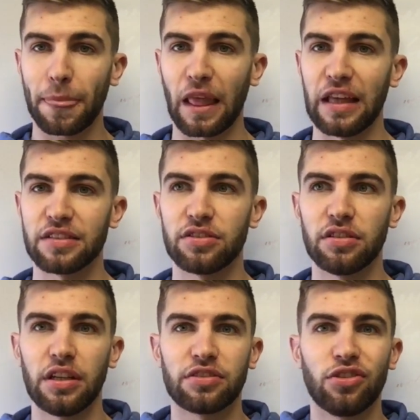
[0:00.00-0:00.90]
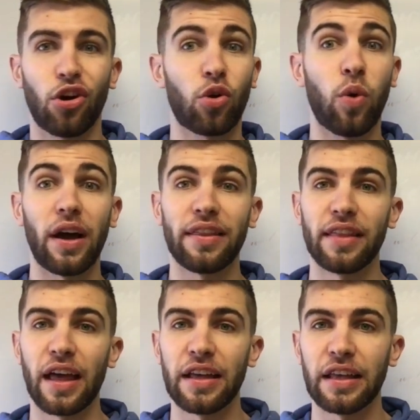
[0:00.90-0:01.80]
It's not quite
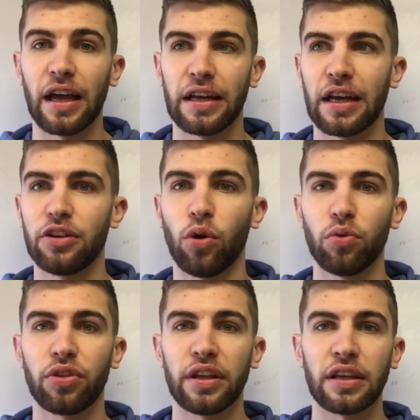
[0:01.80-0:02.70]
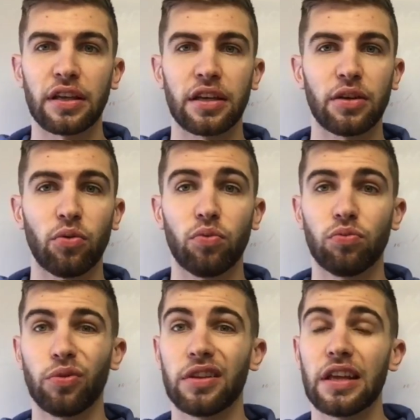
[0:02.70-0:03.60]
there yet, and I don't think
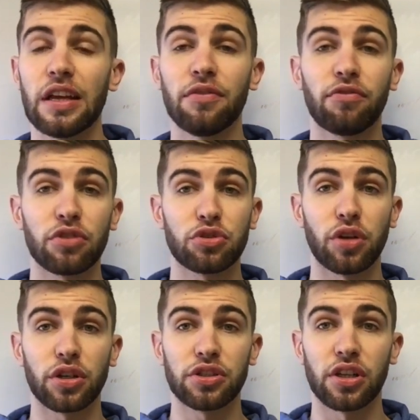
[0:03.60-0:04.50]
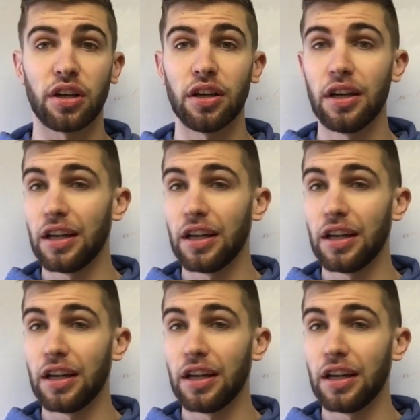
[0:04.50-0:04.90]
with the infrastructure